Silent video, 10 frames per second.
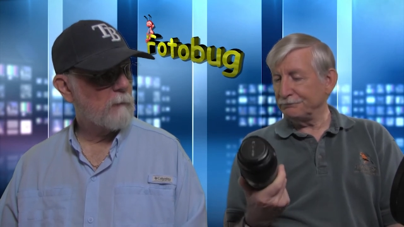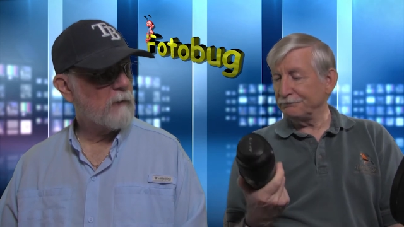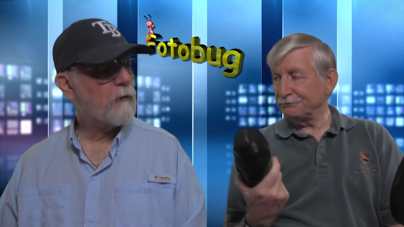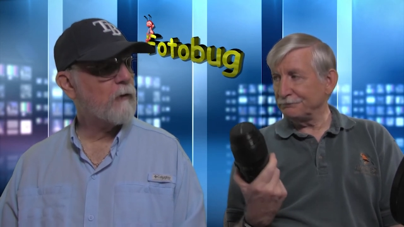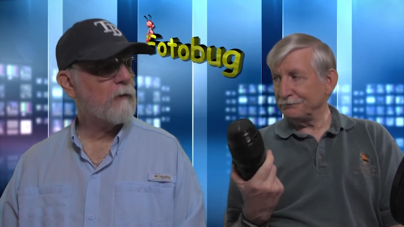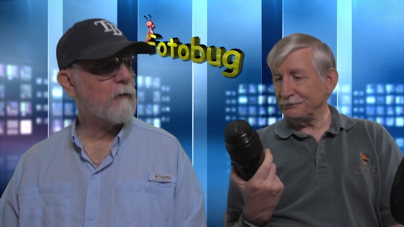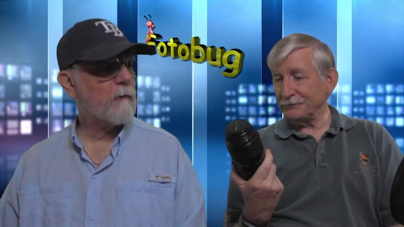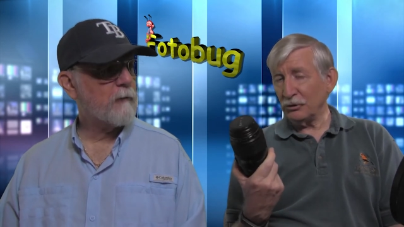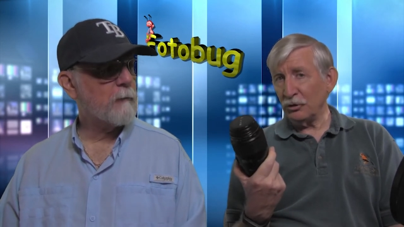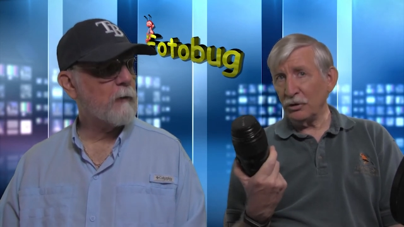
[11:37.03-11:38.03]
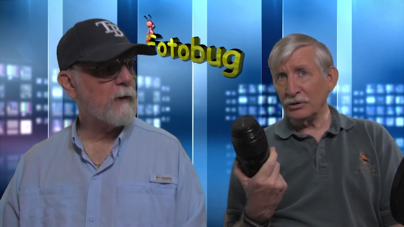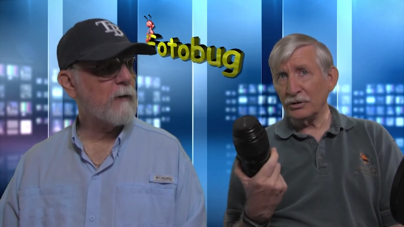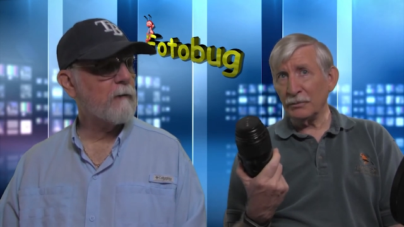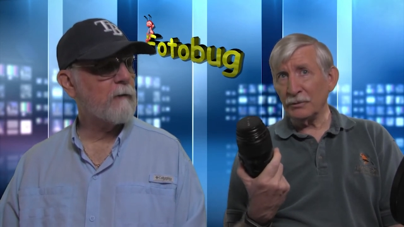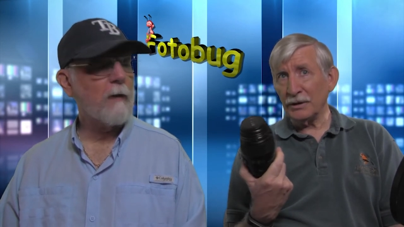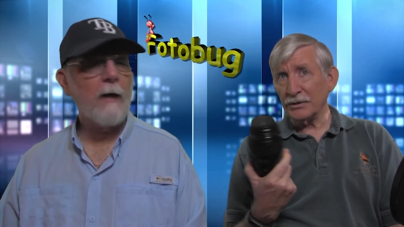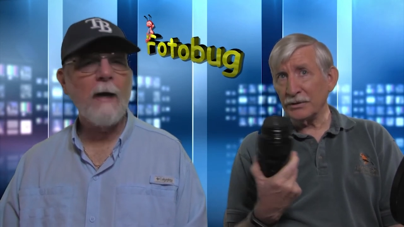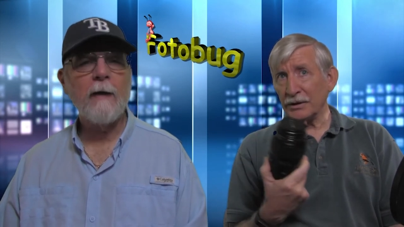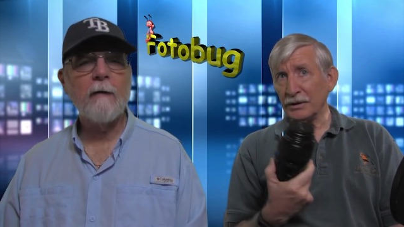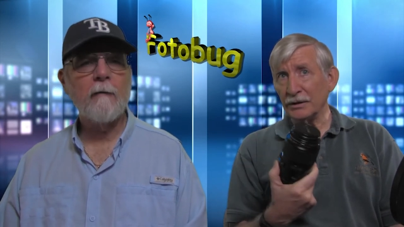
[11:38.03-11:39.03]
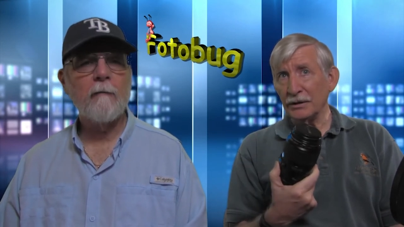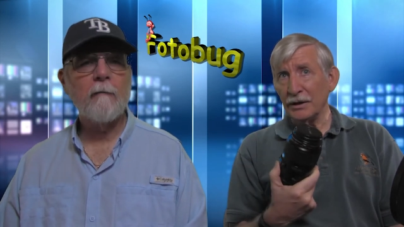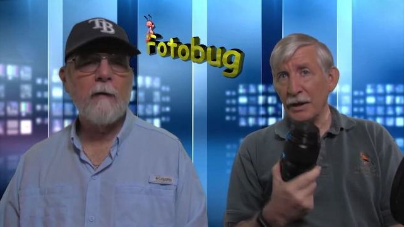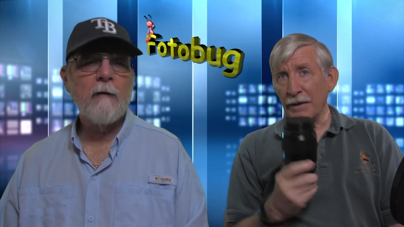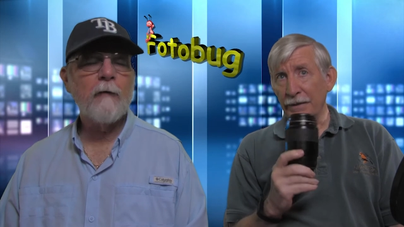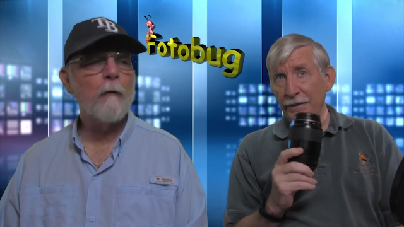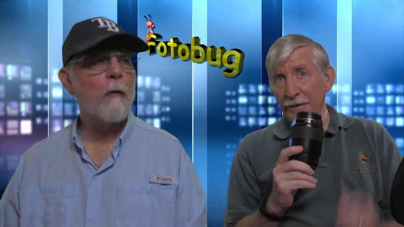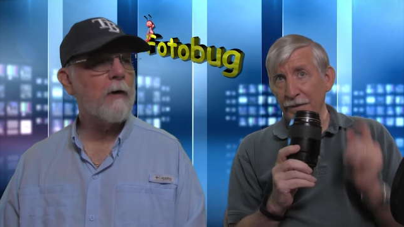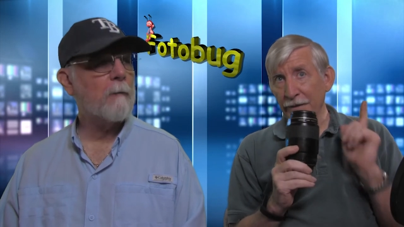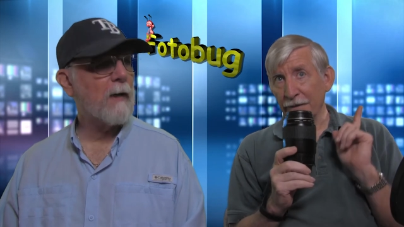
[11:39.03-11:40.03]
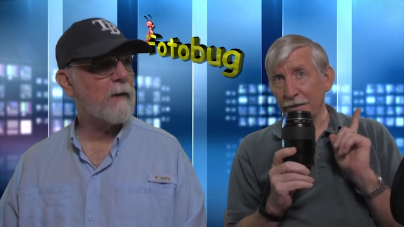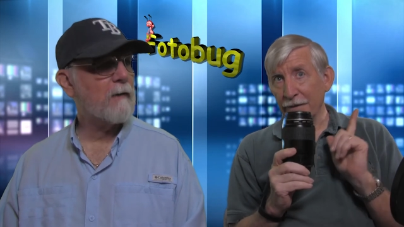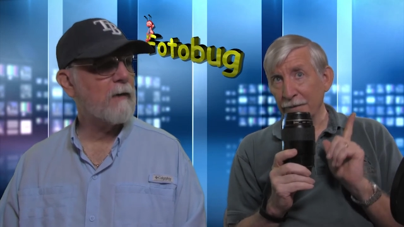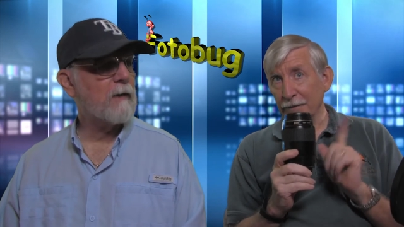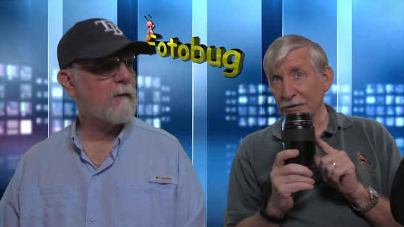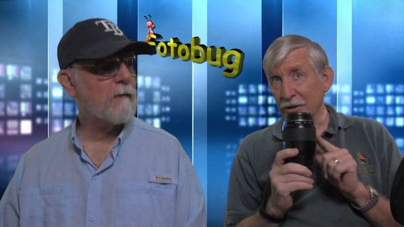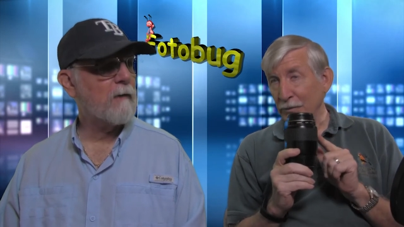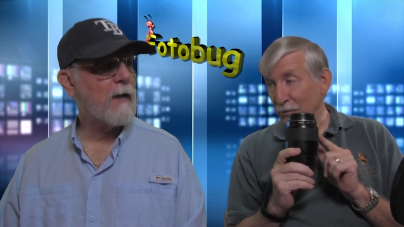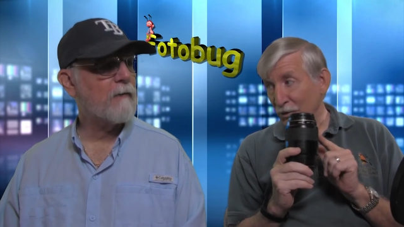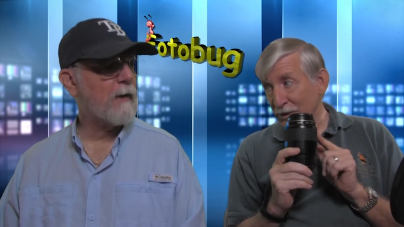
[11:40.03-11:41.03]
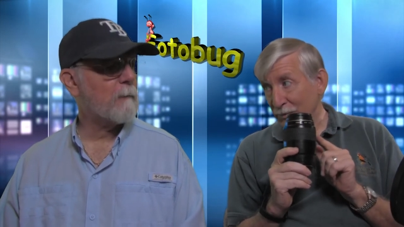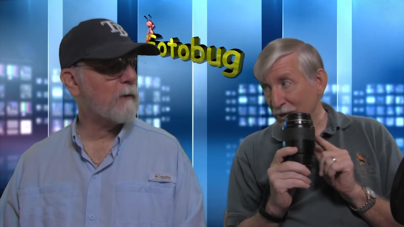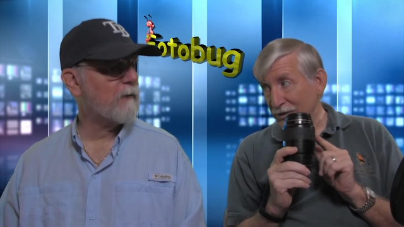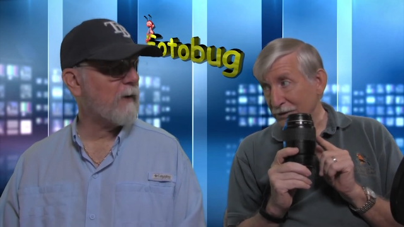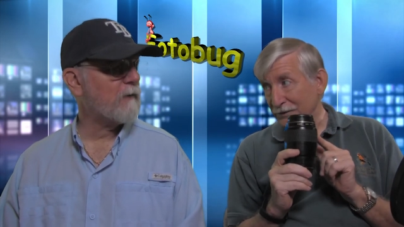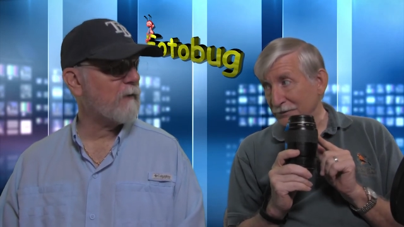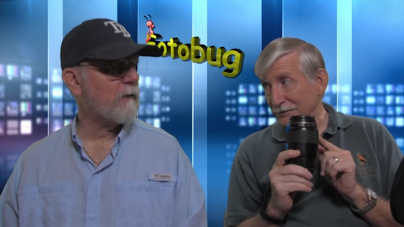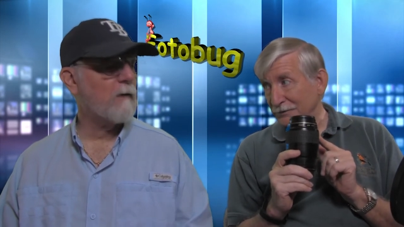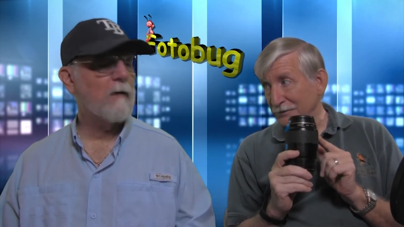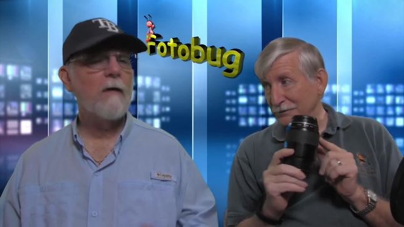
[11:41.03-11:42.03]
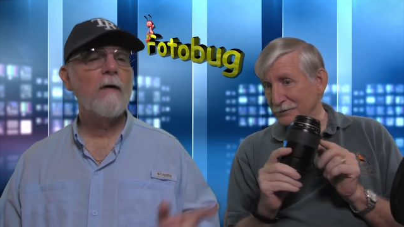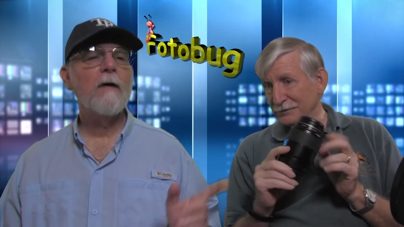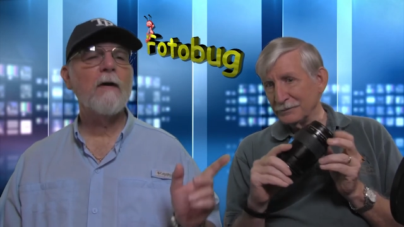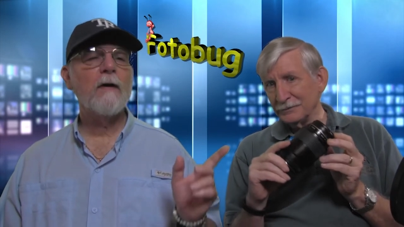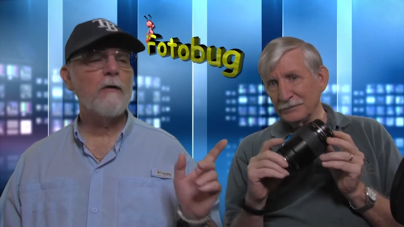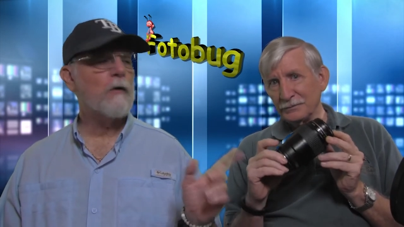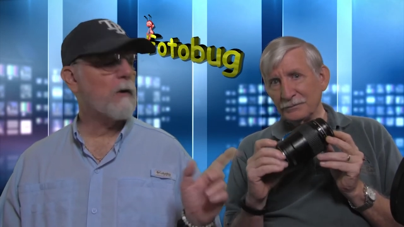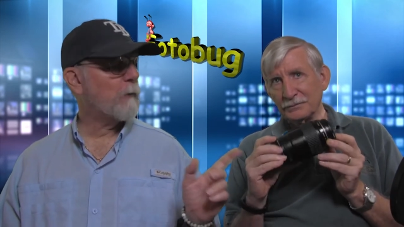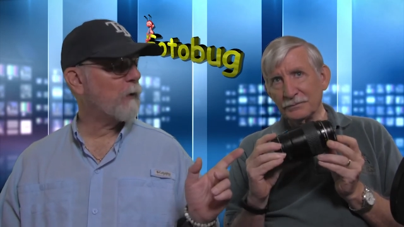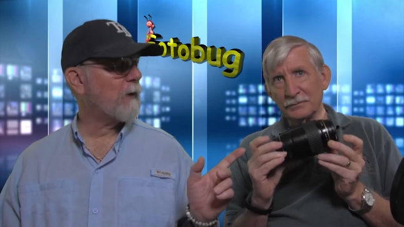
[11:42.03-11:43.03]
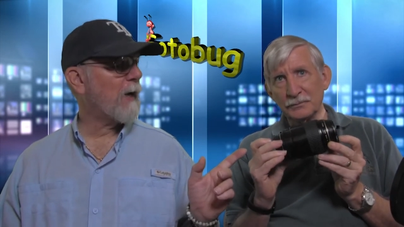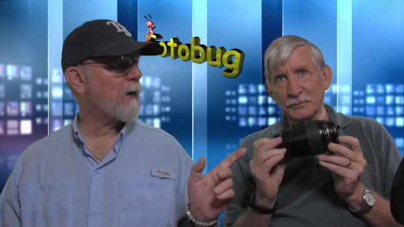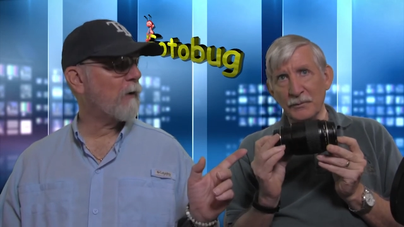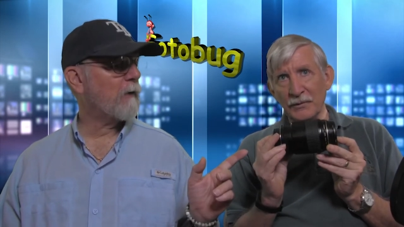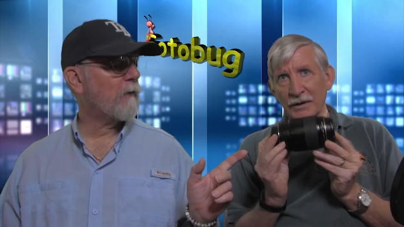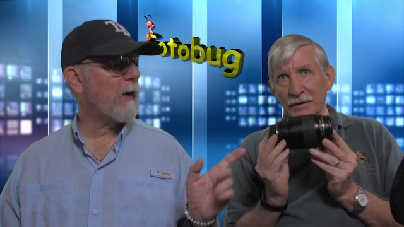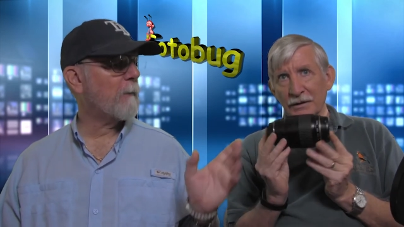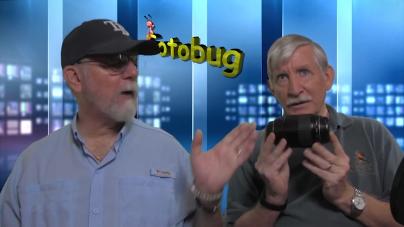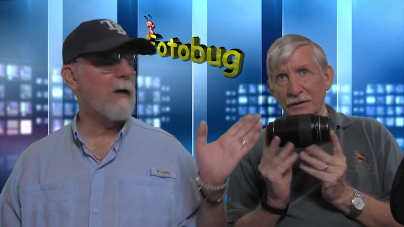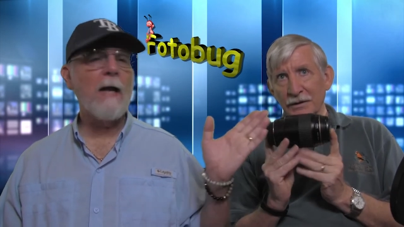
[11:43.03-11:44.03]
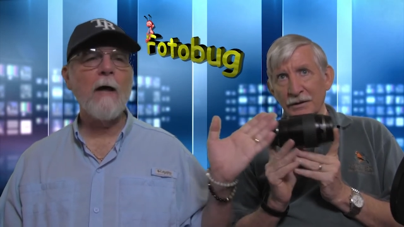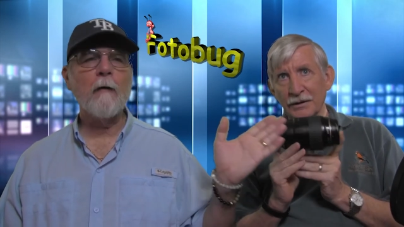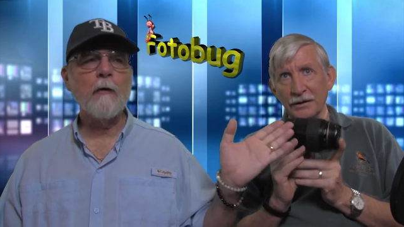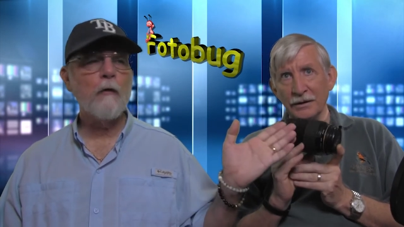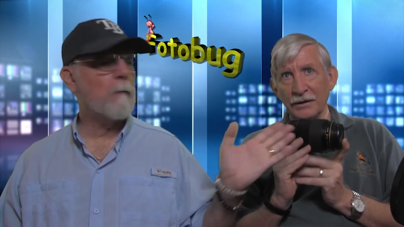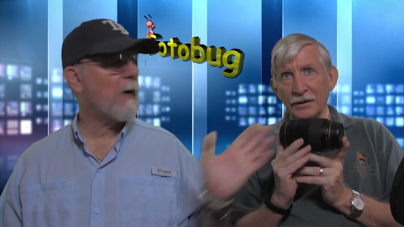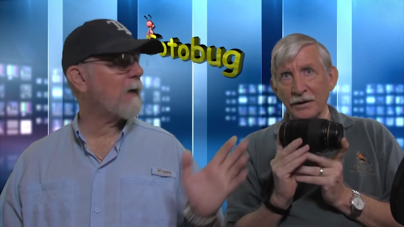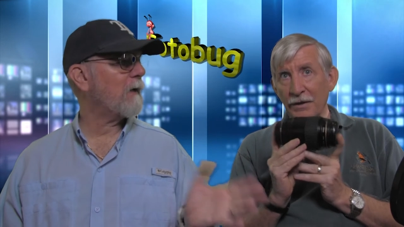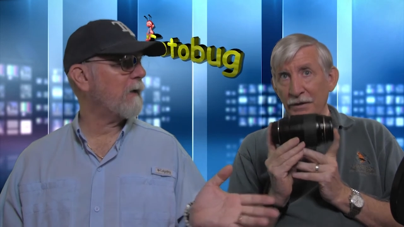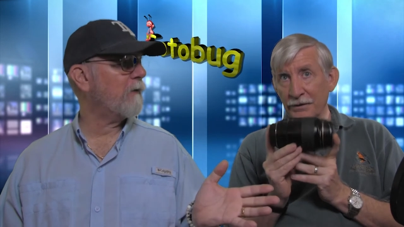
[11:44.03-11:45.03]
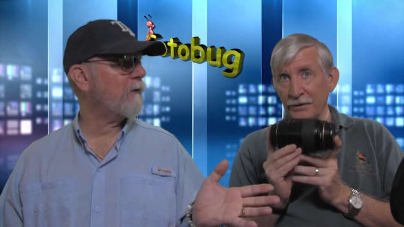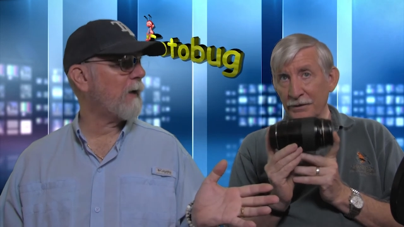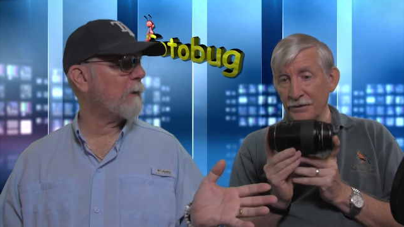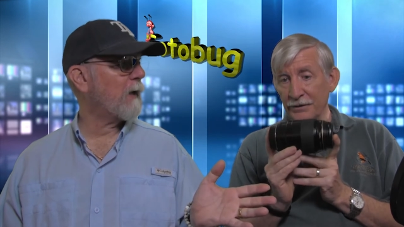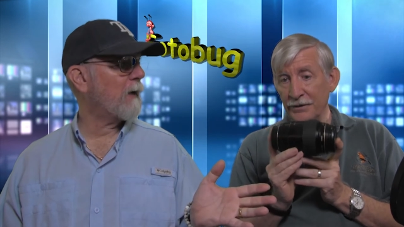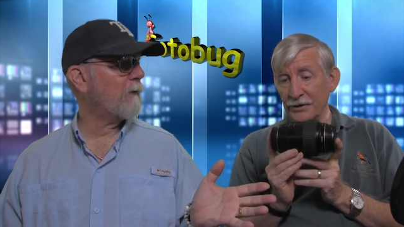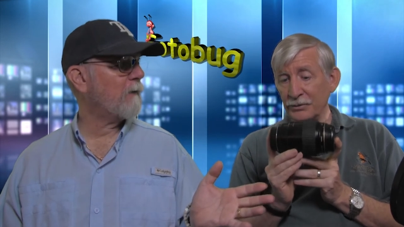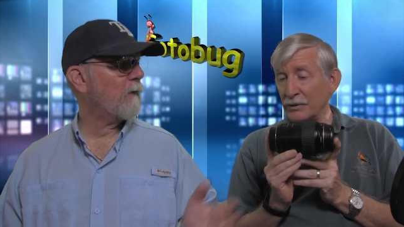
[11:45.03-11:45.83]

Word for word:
Speaker 1: it's a good serviceable good lens, lens, and yeah. if you're worried about the non-stabilization you could put that on a tripod. Now, the newer model is stabilized. This